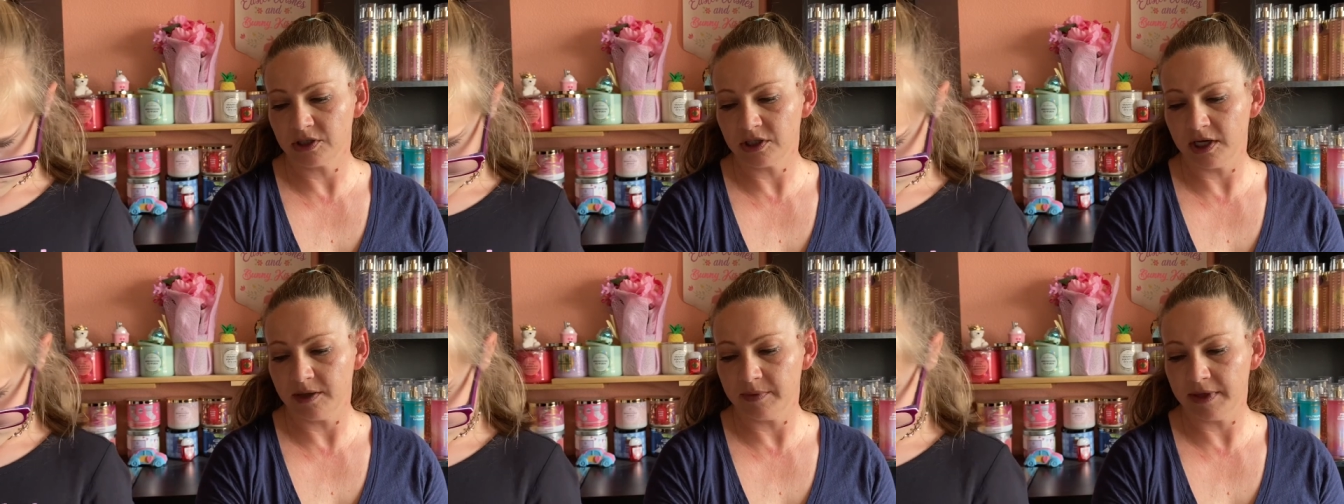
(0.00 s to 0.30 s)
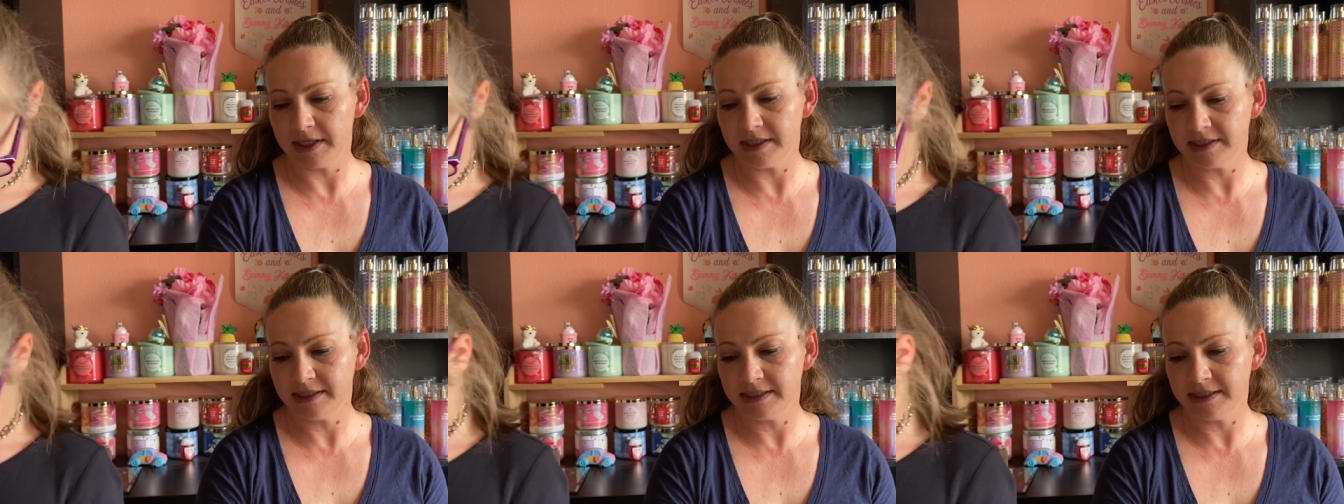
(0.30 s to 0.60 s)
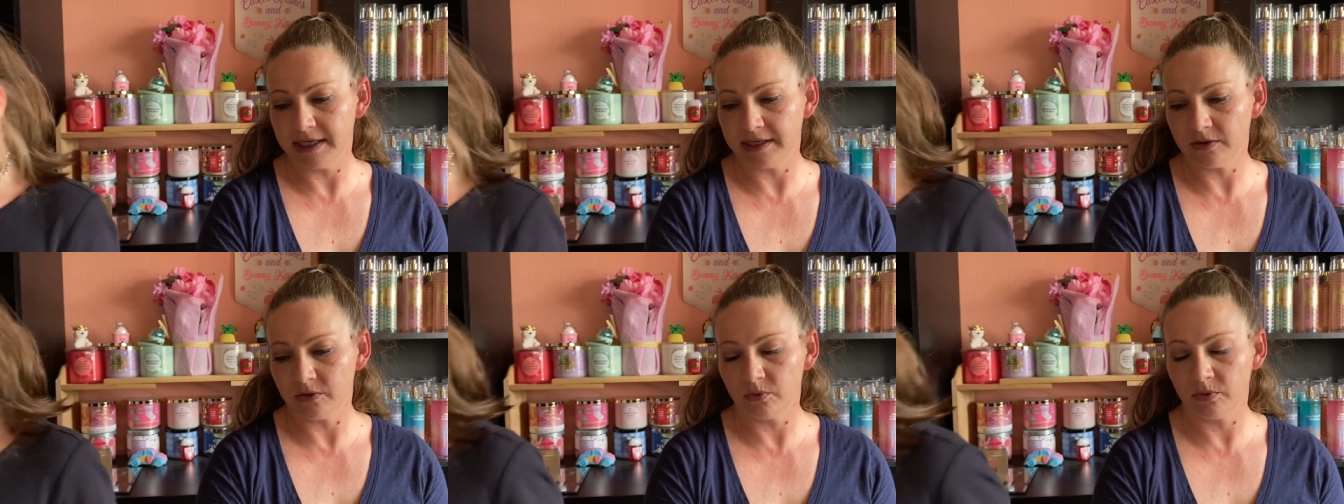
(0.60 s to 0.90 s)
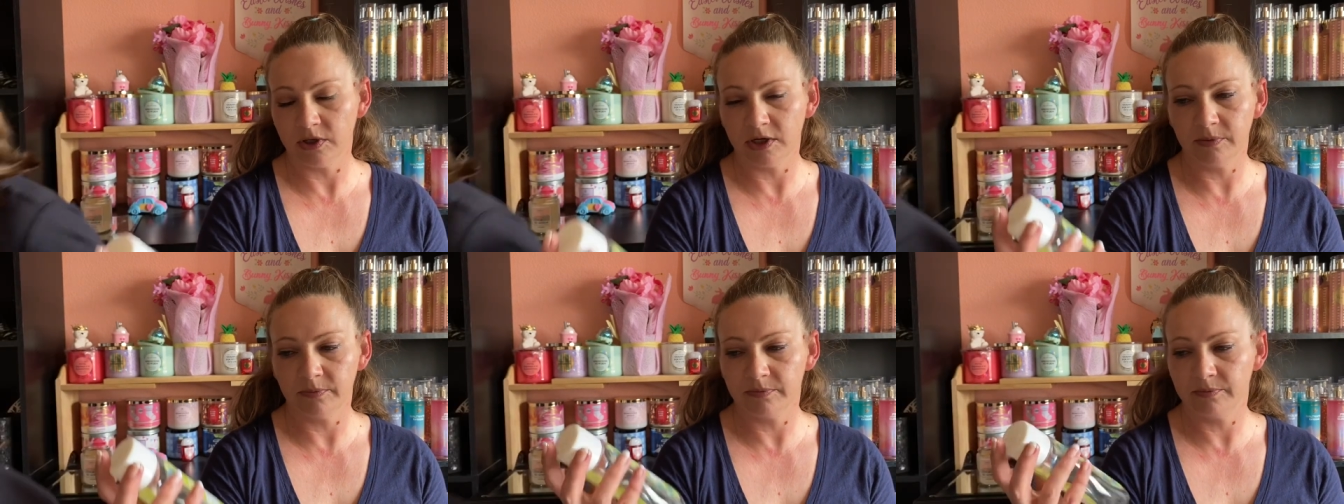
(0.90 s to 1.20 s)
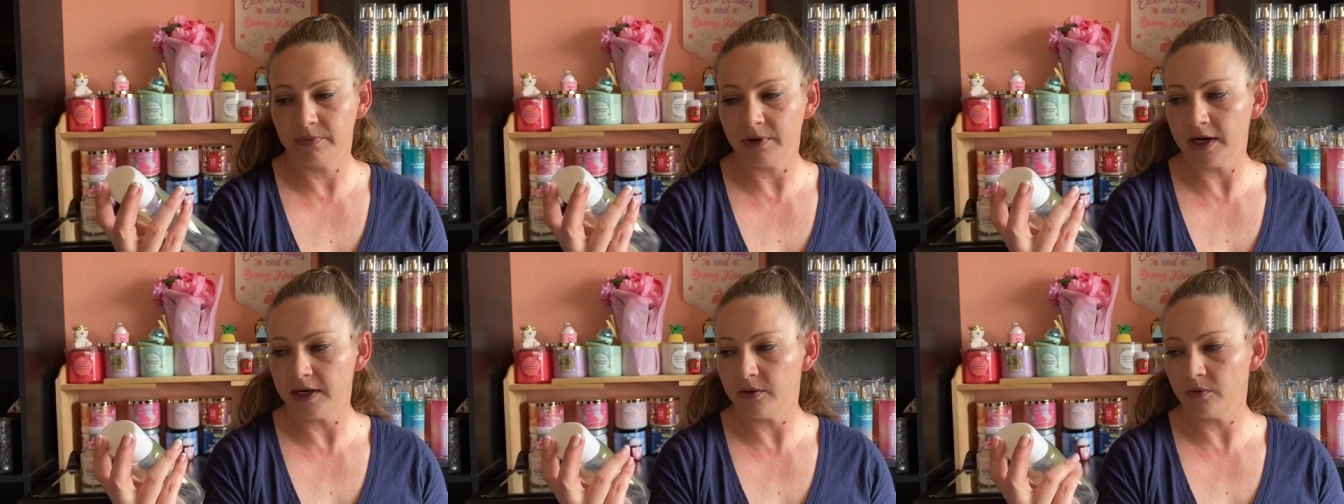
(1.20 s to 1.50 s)
Lime and Sandalwood
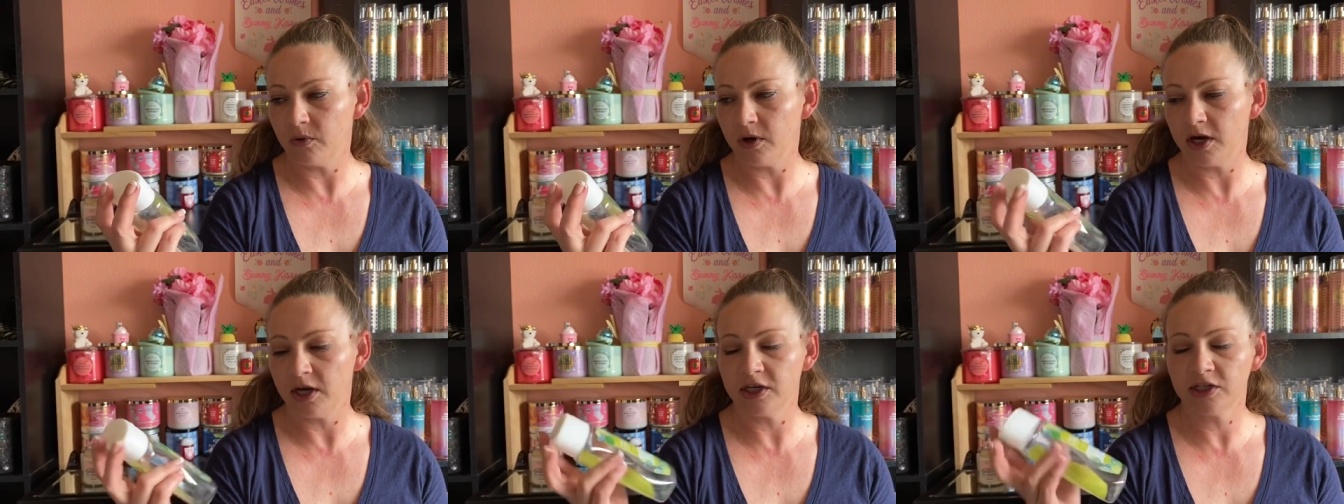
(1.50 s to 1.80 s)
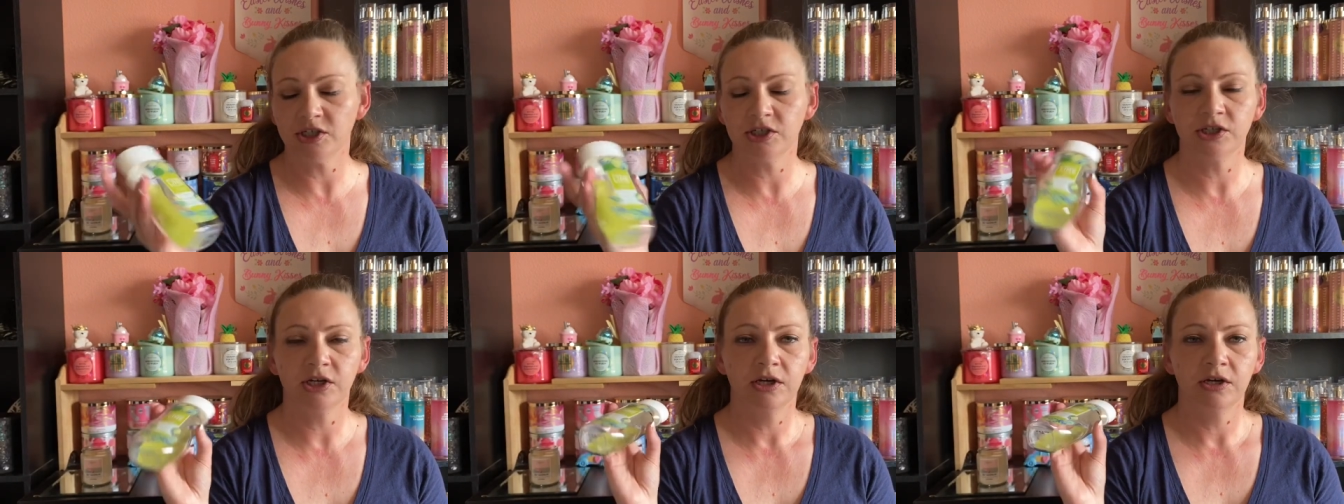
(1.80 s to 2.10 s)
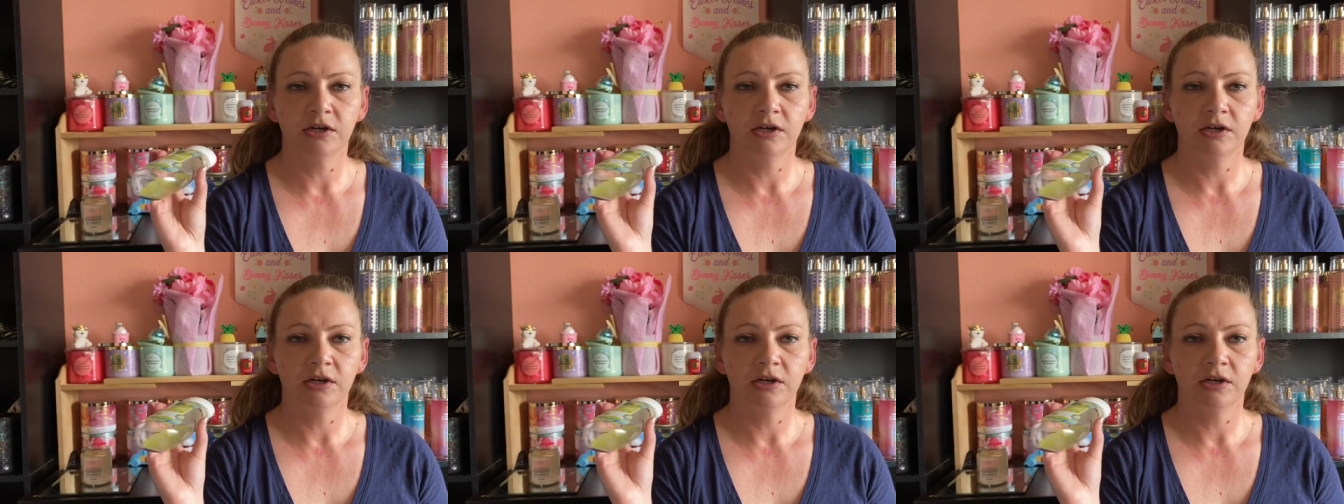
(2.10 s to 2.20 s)
Body Wash.